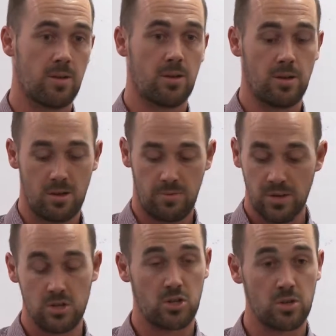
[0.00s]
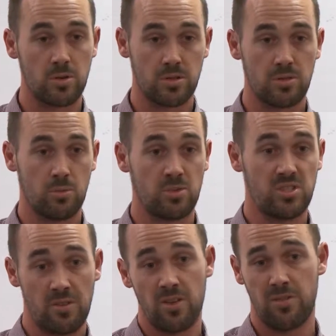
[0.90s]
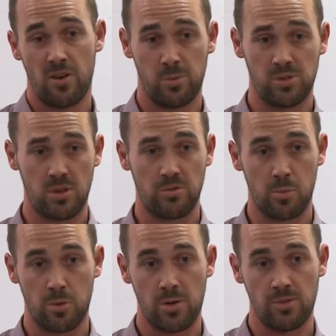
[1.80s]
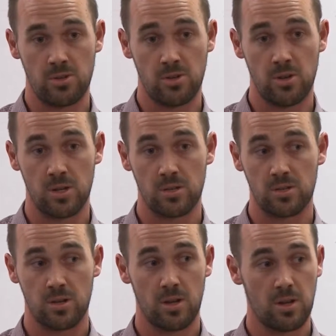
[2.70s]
the insurance, was 75% of her previous earnings.